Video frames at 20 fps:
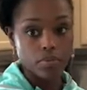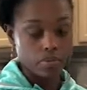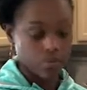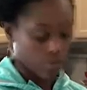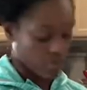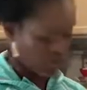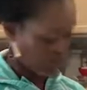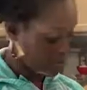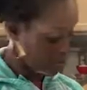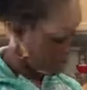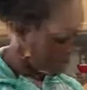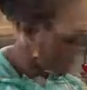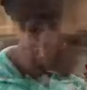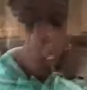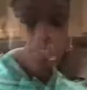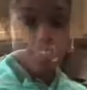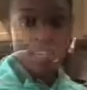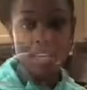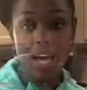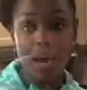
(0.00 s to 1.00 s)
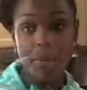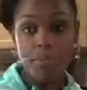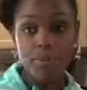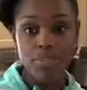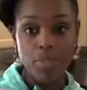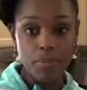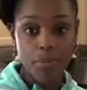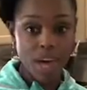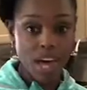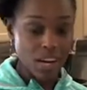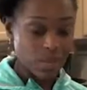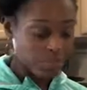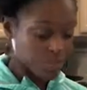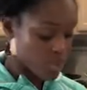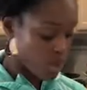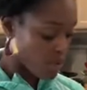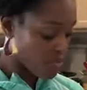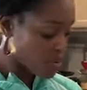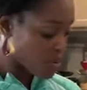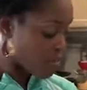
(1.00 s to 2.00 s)
So I took the top and the bottoms
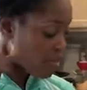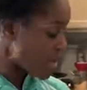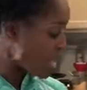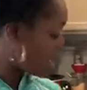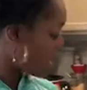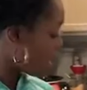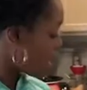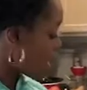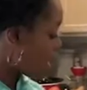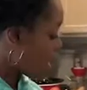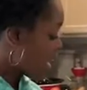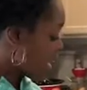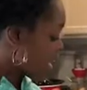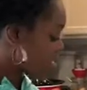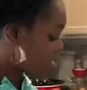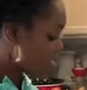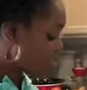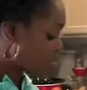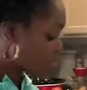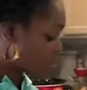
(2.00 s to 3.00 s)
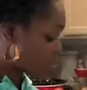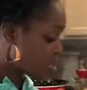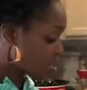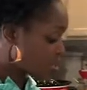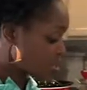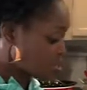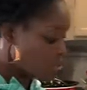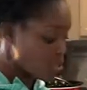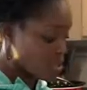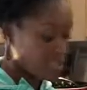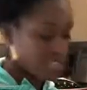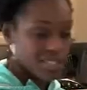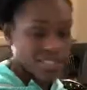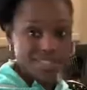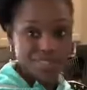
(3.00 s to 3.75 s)
off already, and then I'm going to use this